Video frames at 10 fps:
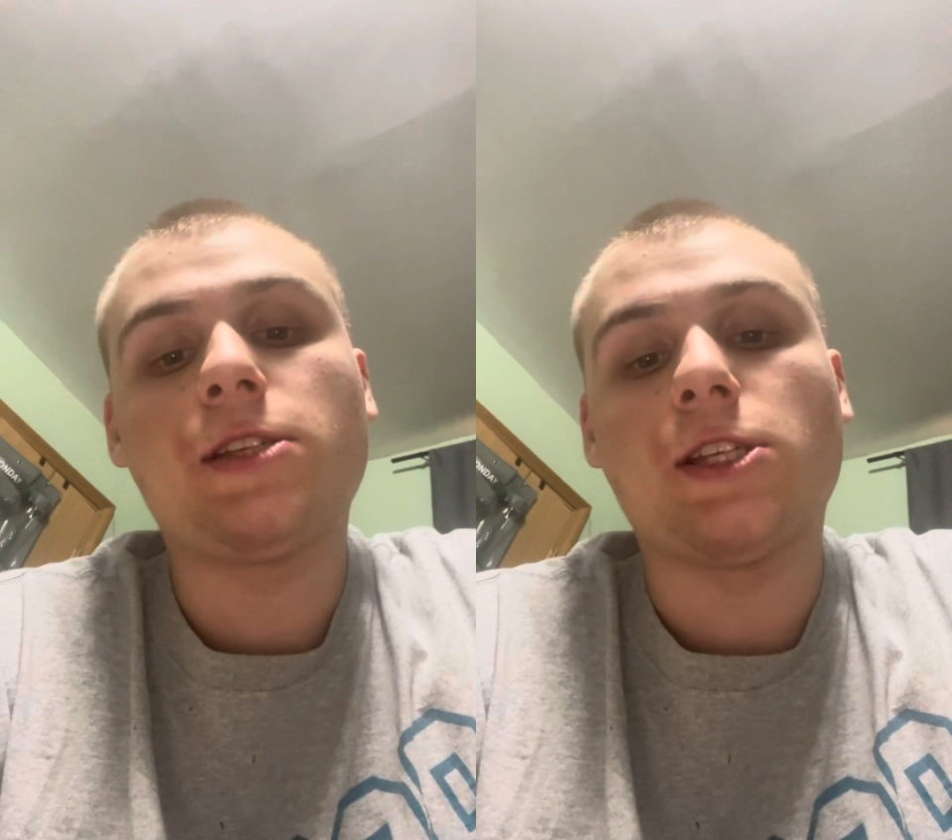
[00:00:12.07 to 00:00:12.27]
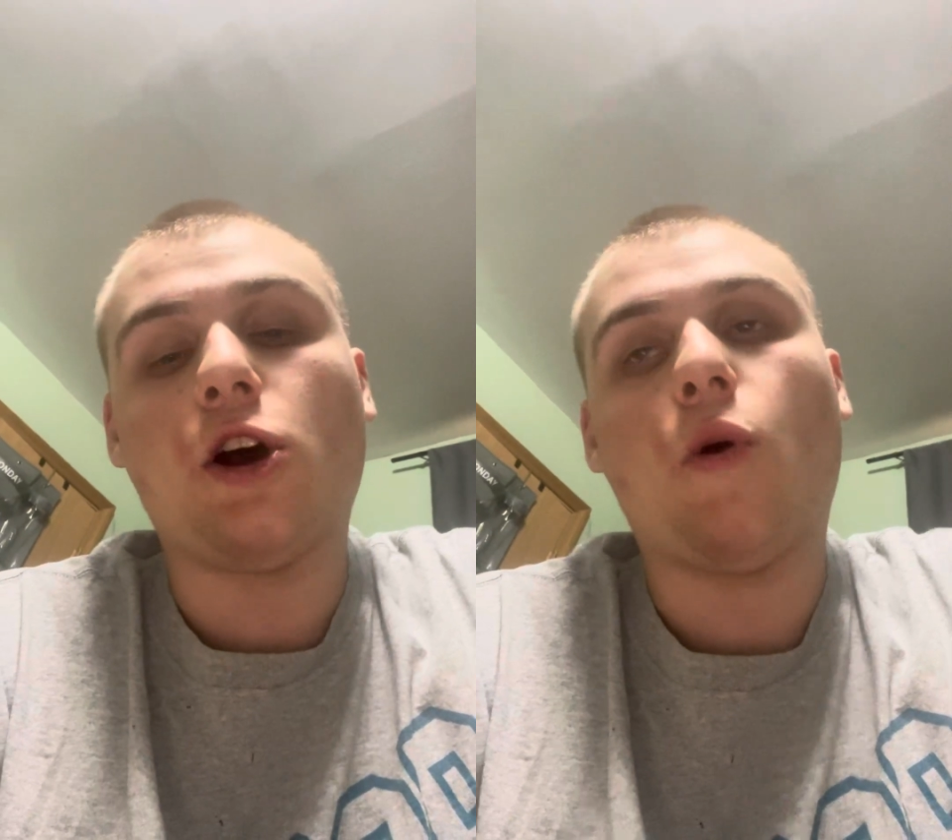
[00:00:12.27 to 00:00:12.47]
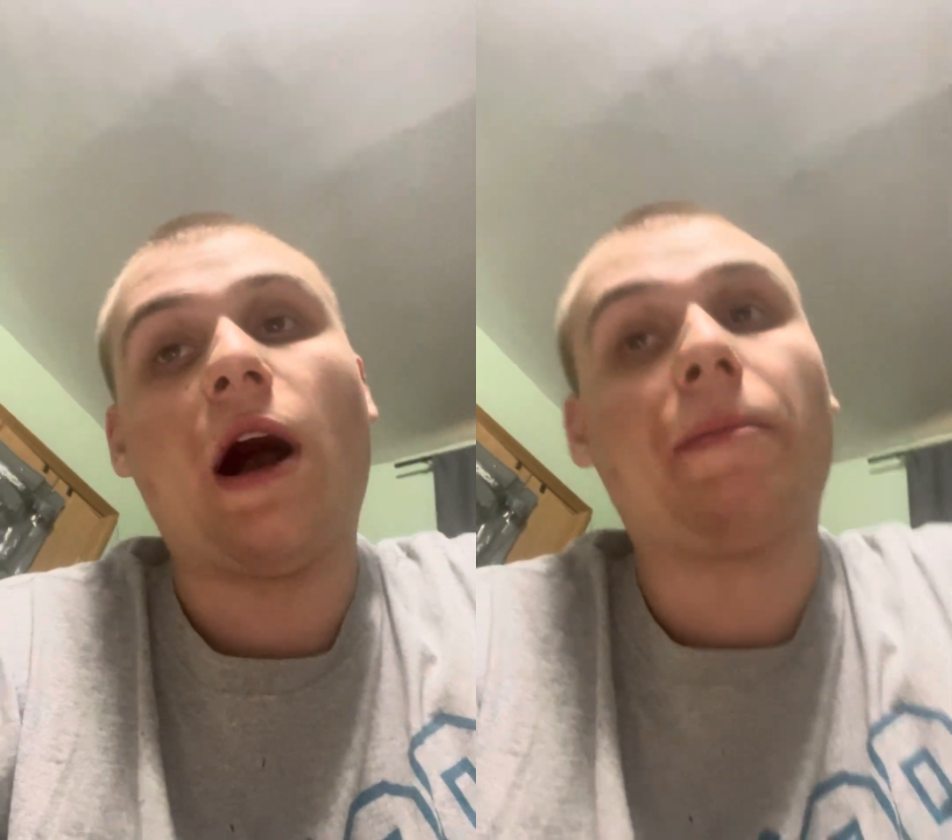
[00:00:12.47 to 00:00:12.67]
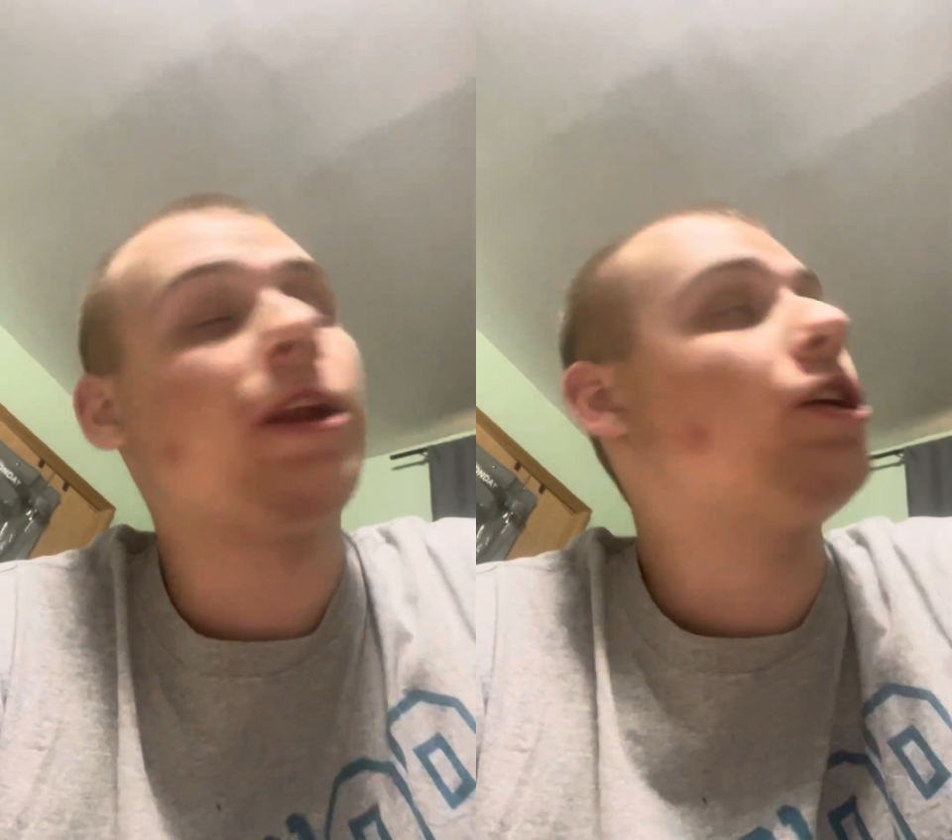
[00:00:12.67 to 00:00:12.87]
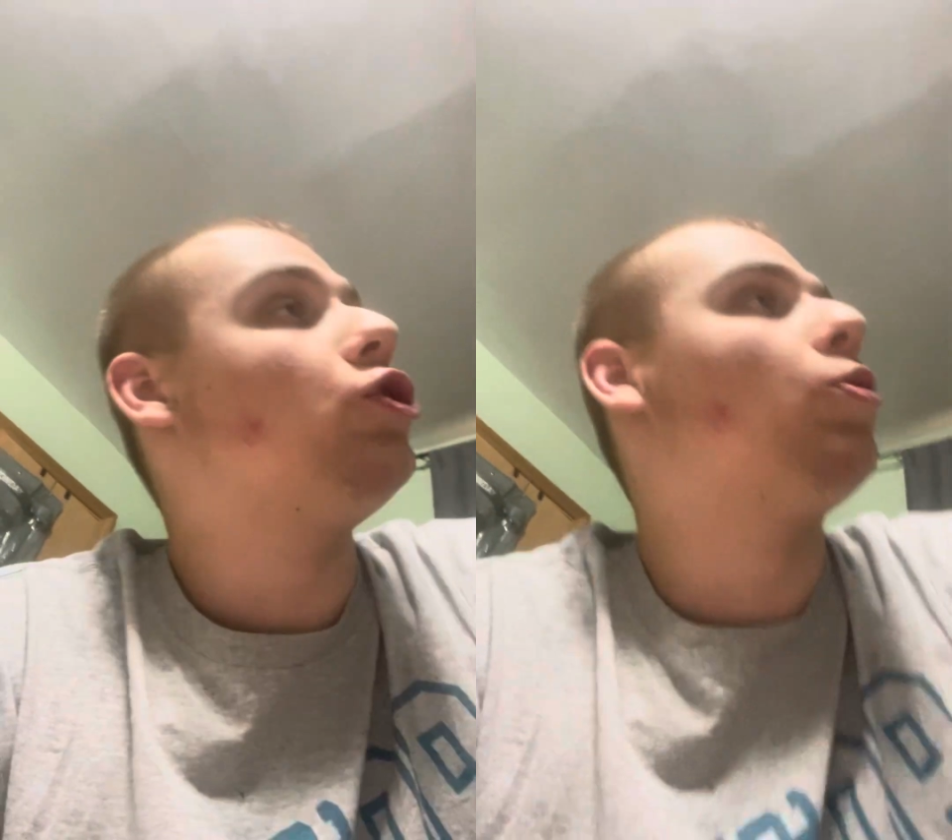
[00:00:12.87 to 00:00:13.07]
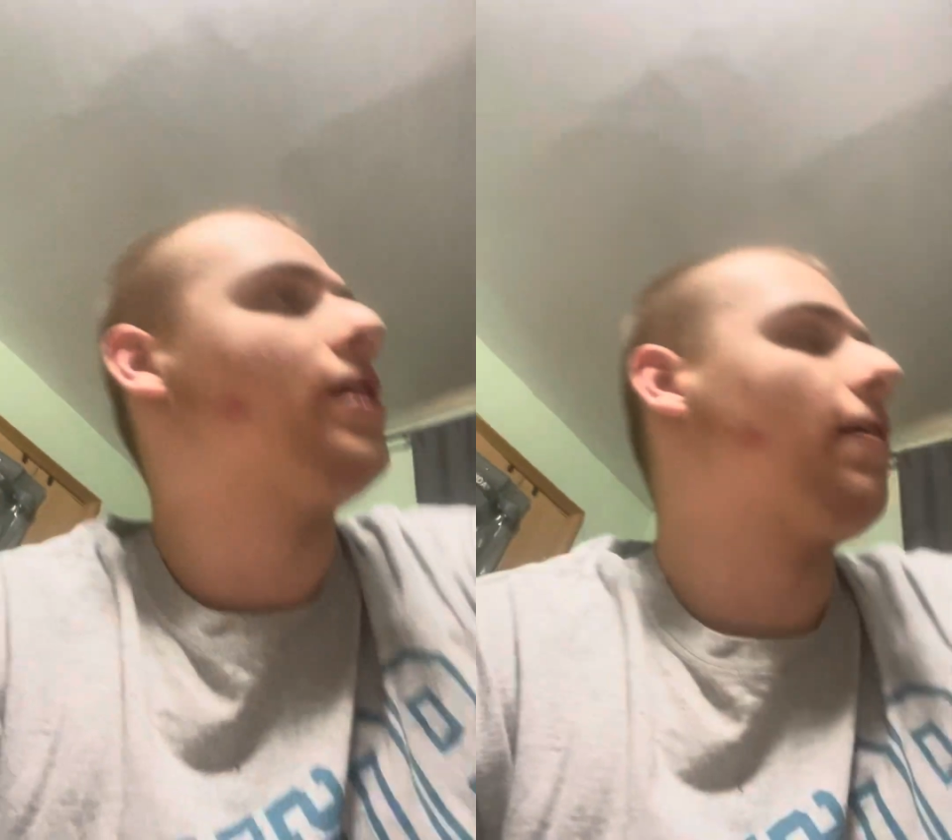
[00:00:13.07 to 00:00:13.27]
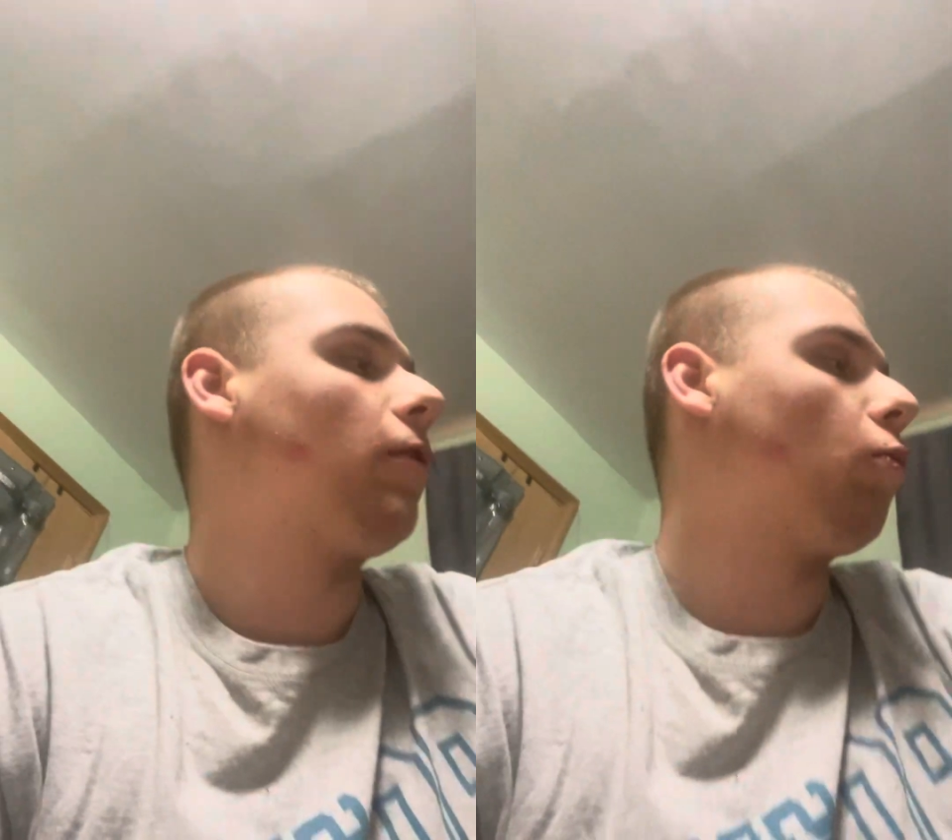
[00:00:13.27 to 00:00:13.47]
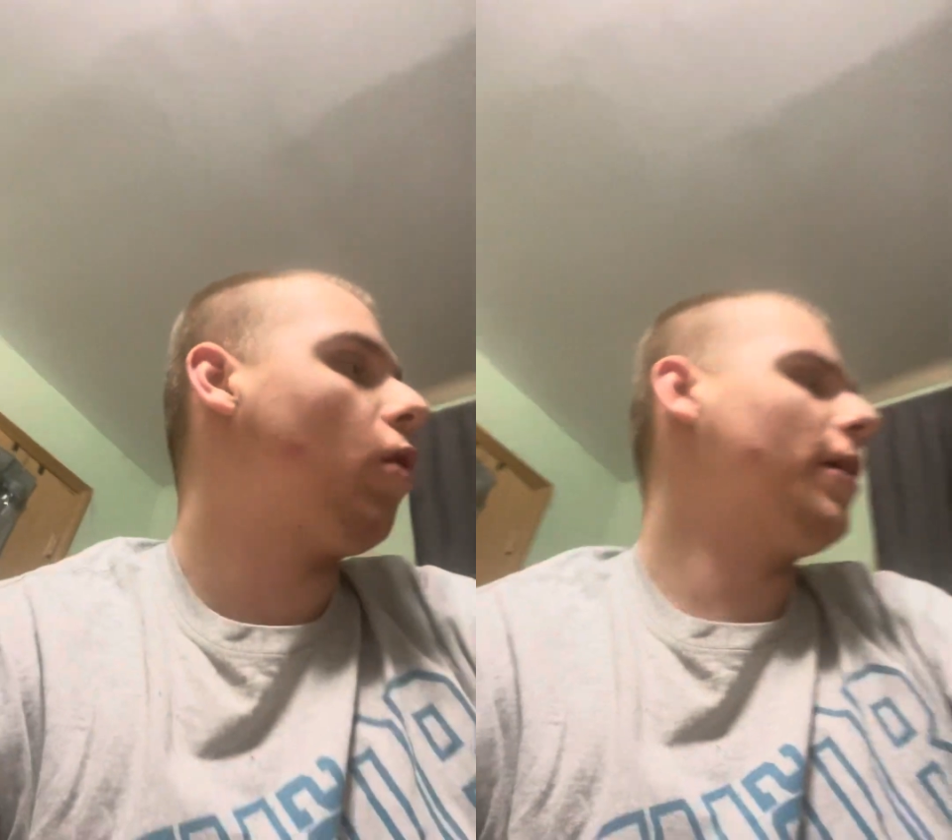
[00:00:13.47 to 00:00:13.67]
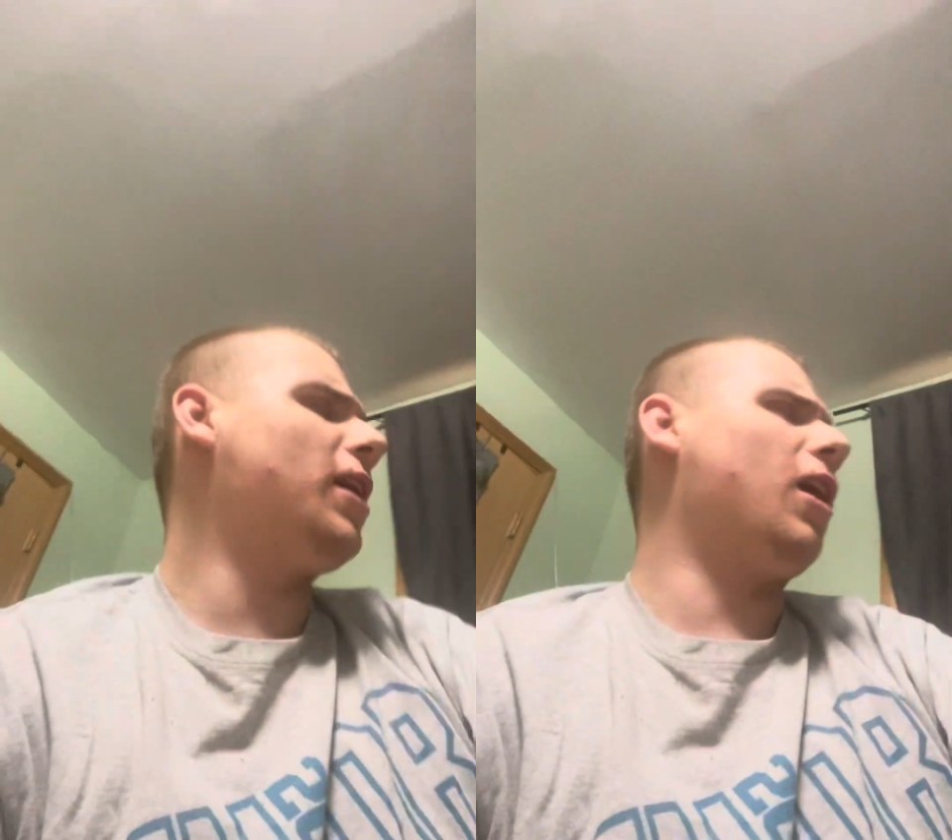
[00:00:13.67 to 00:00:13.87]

so I'm gonna do another one.